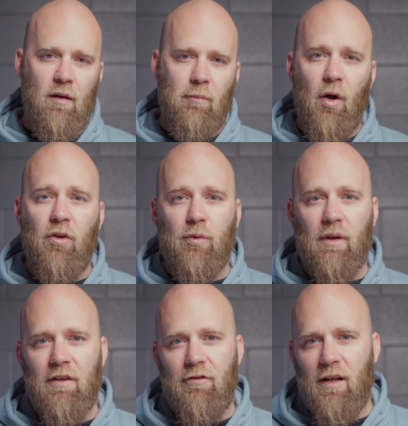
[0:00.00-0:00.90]
Both
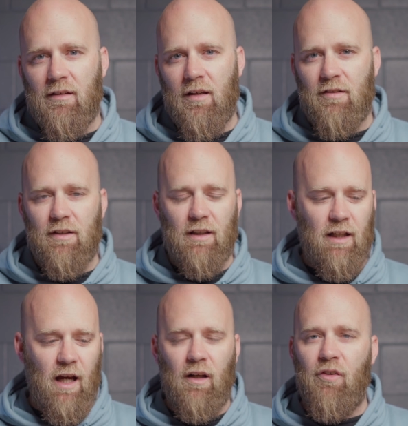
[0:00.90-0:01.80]
really fantastic.
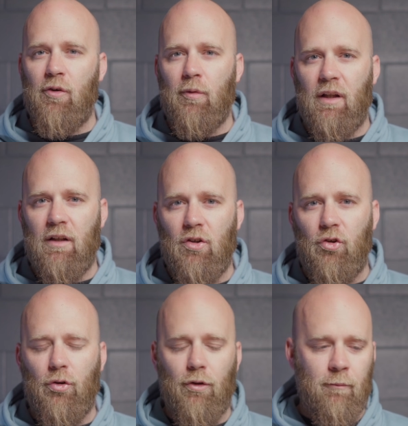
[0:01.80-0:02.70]
Colors are really
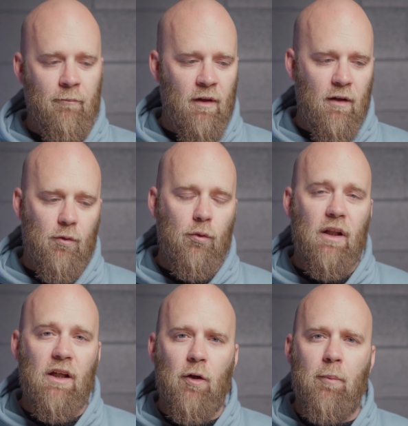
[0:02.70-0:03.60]
neutral.
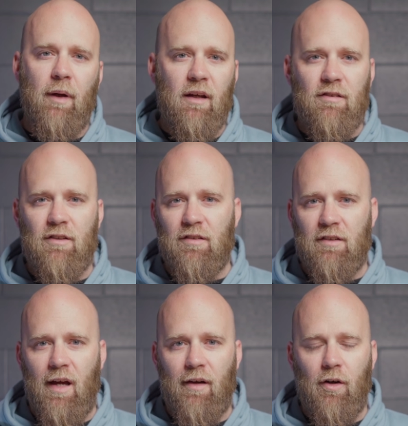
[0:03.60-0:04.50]
Really good base to
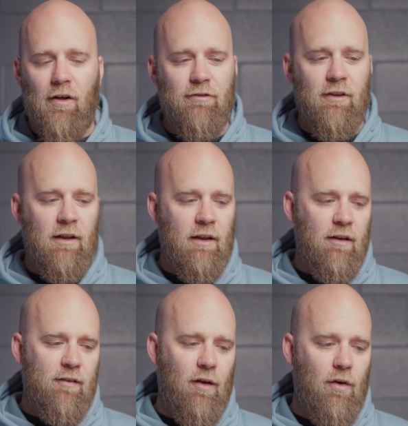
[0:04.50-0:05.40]
start off.
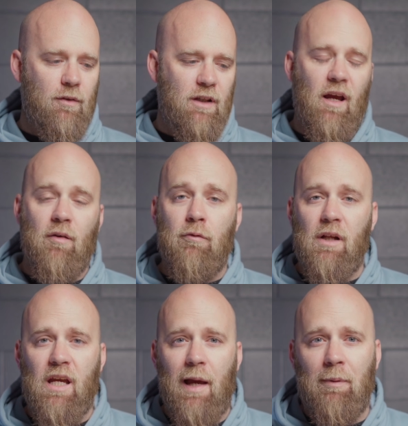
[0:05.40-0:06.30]
So yeah,
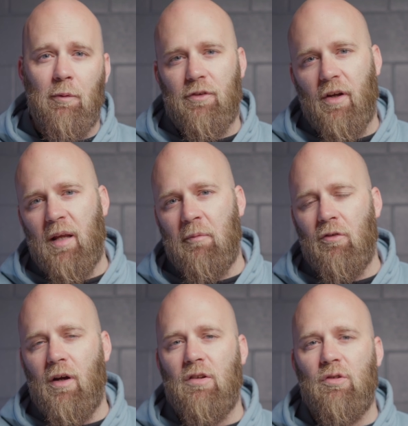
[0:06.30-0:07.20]
really happy with dynamic
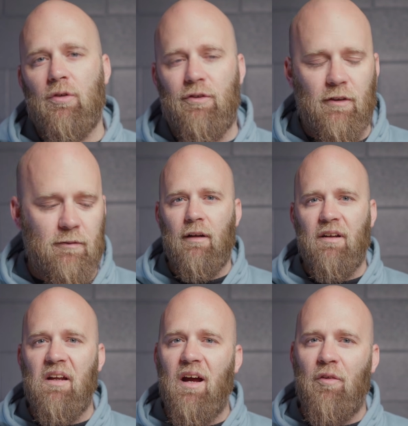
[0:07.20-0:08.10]
range also.
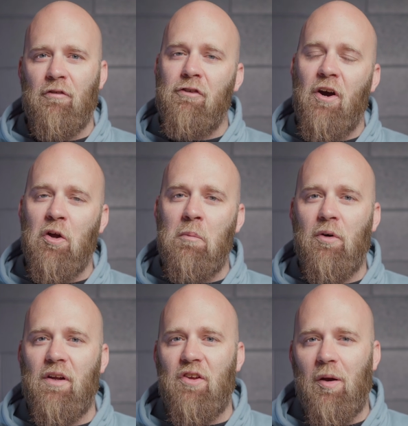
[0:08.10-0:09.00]
Now, final
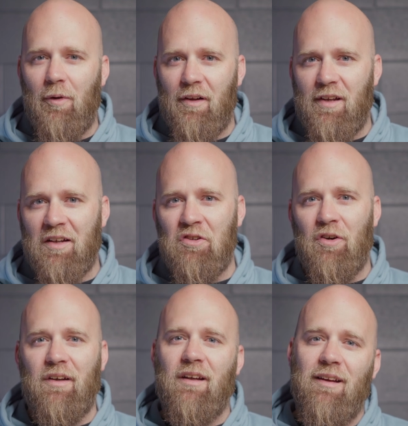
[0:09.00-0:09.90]
points I want to touch
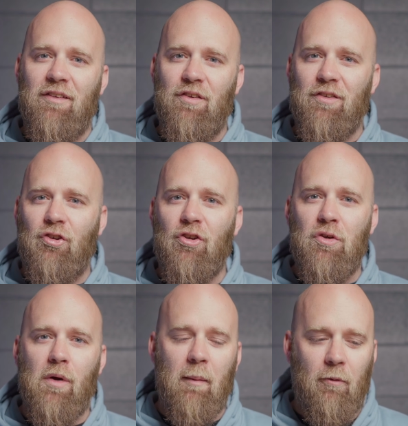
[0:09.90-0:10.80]
on is, should
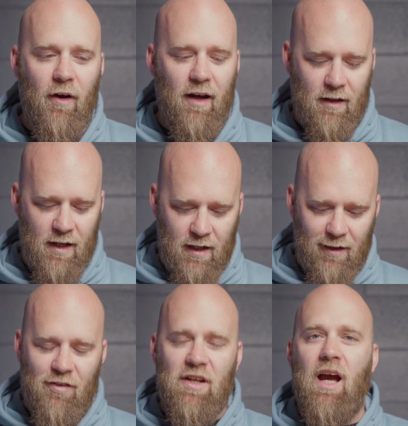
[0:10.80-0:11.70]
you upgrade?
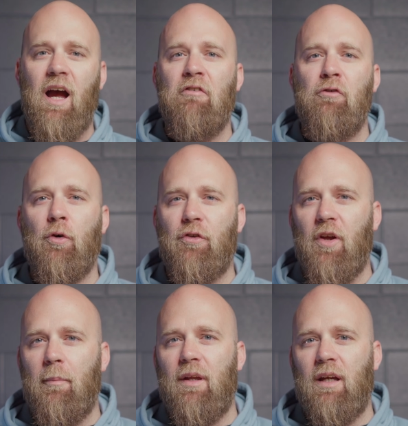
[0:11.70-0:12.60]
Is the R4
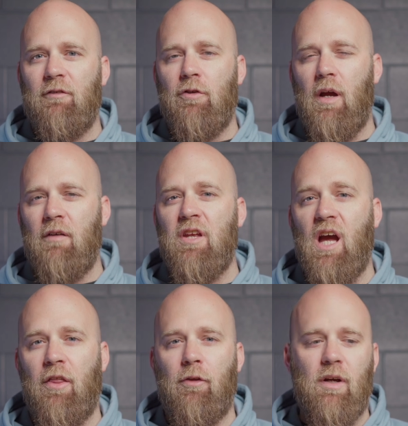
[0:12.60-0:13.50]
something? If you have the
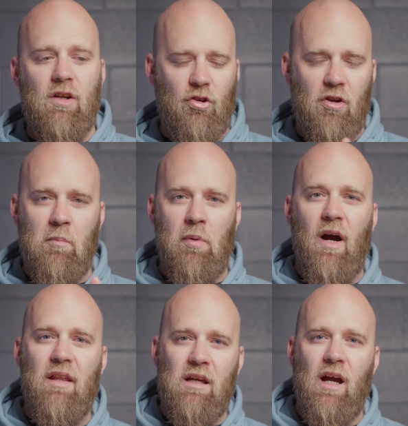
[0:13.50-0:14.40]
R3, should you
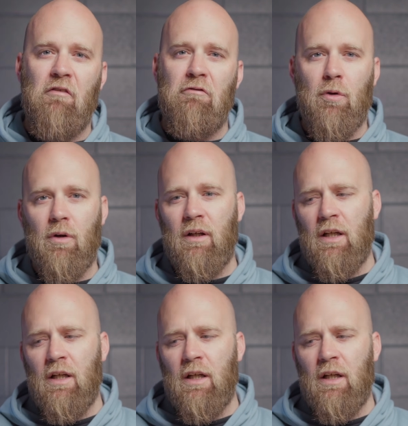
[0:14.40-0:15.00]
buy the R4?